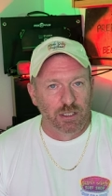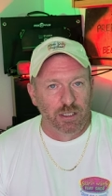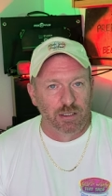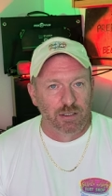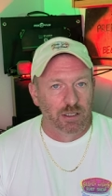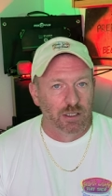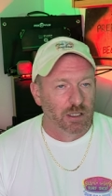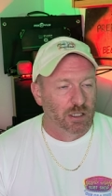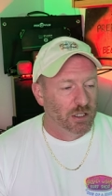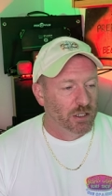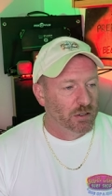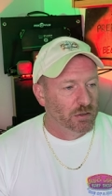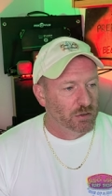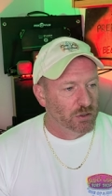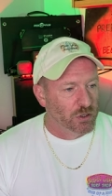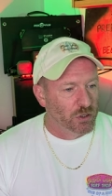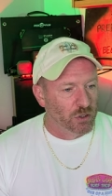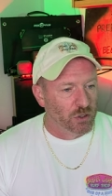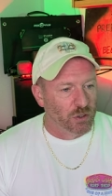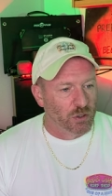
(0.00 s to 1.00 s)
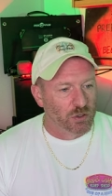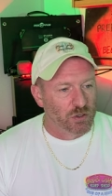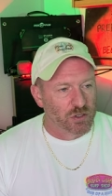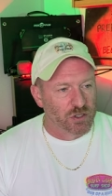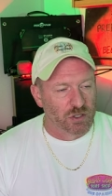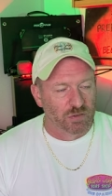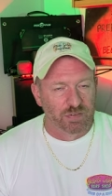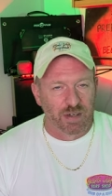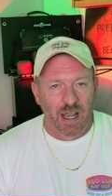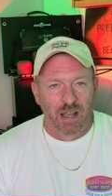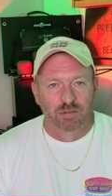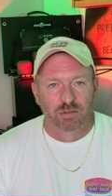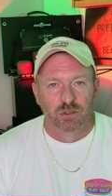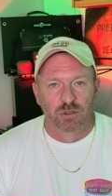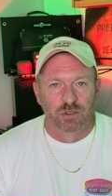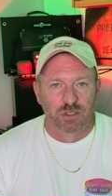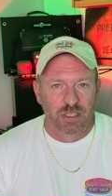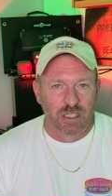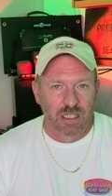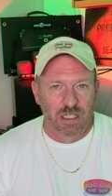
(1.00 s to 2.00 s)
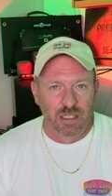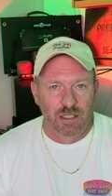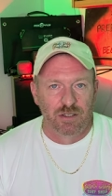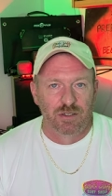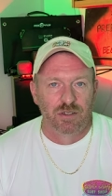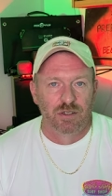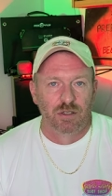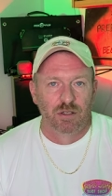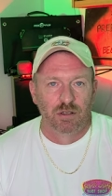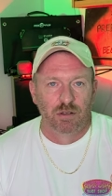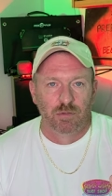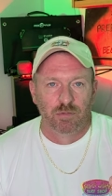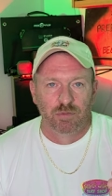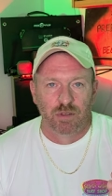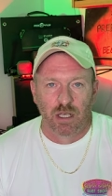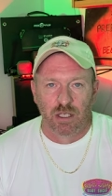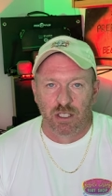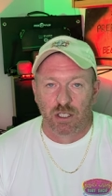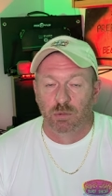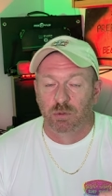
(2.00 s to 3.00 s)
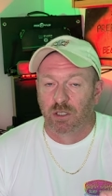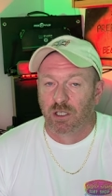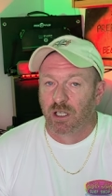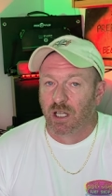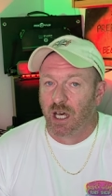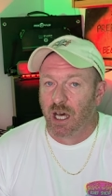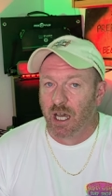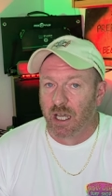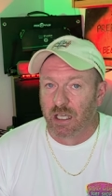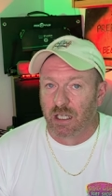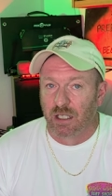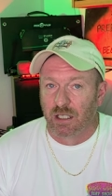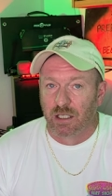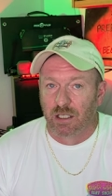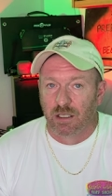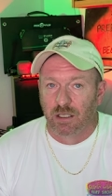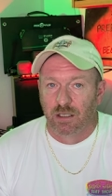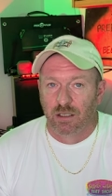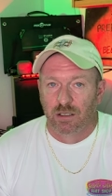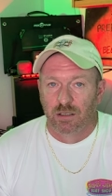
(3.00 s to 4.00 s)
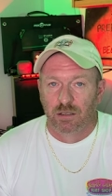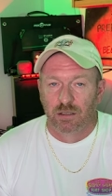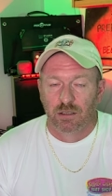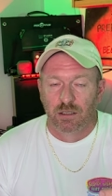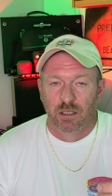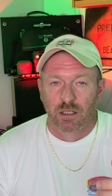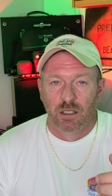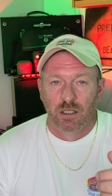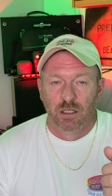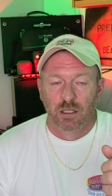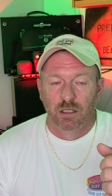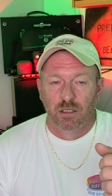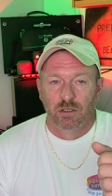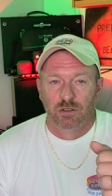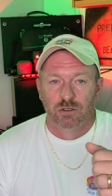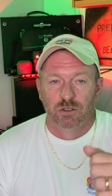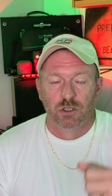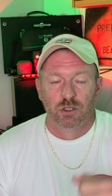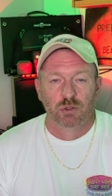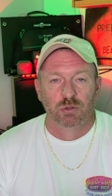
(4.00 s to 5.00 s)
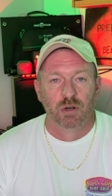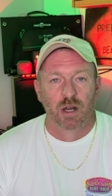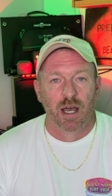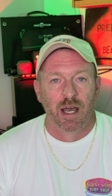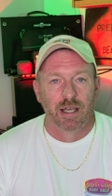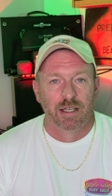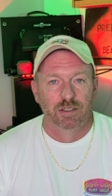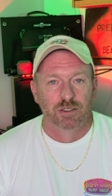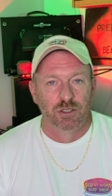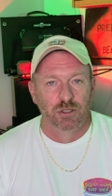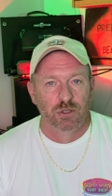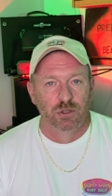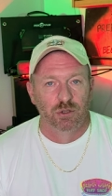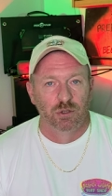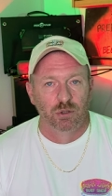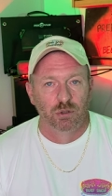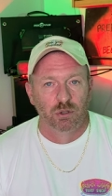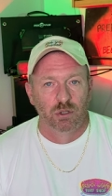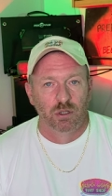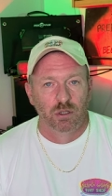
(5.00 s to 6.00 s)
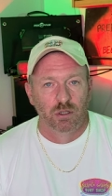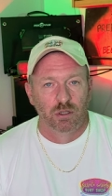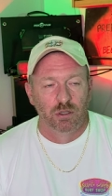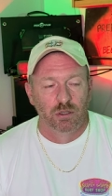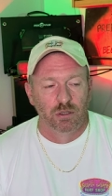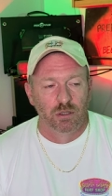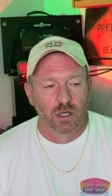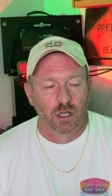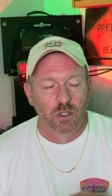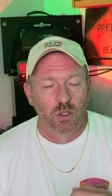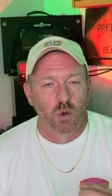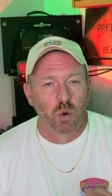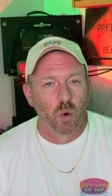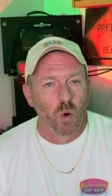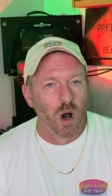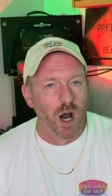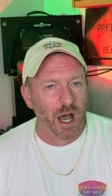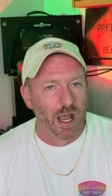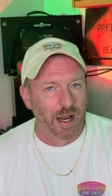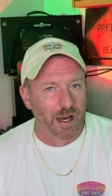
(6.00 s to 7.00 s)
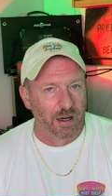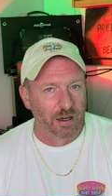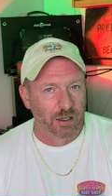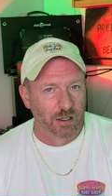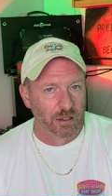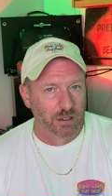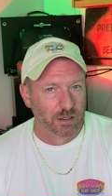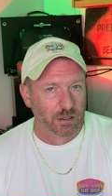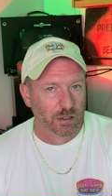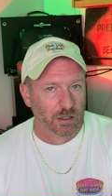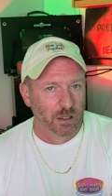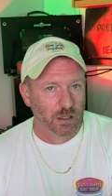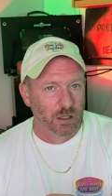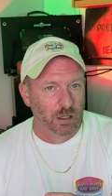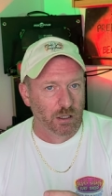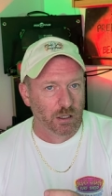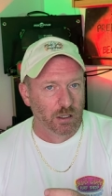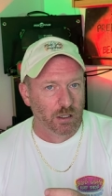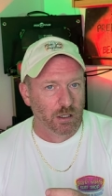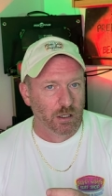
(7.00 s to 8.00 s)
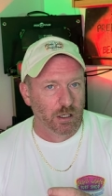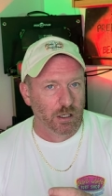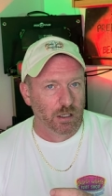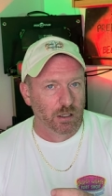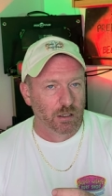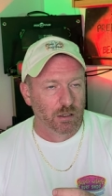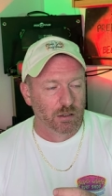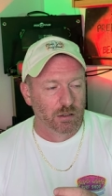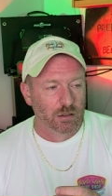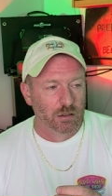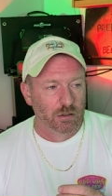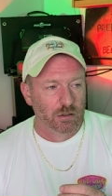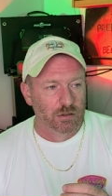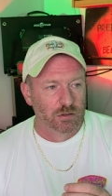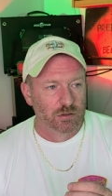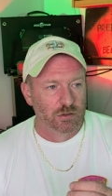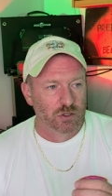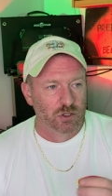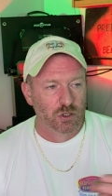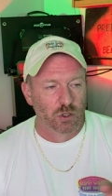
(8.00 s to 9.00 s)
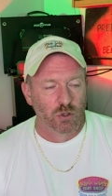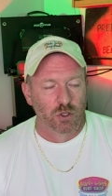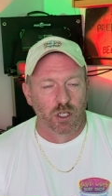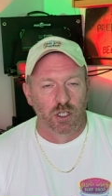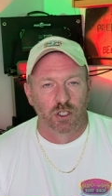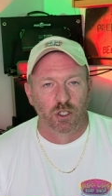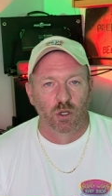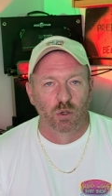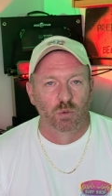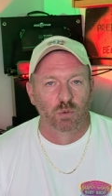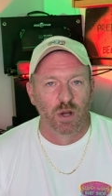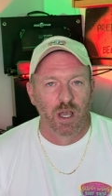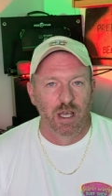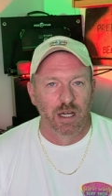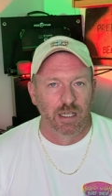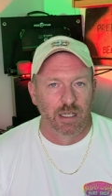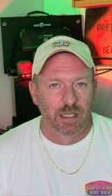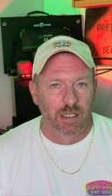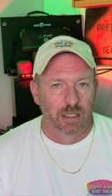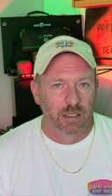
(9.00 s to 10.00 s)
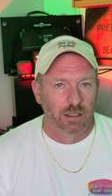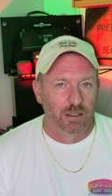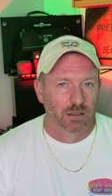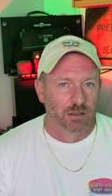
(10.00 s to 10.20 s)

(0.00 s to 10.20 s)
at your survival needs that you would like to try to acquire so that you're ready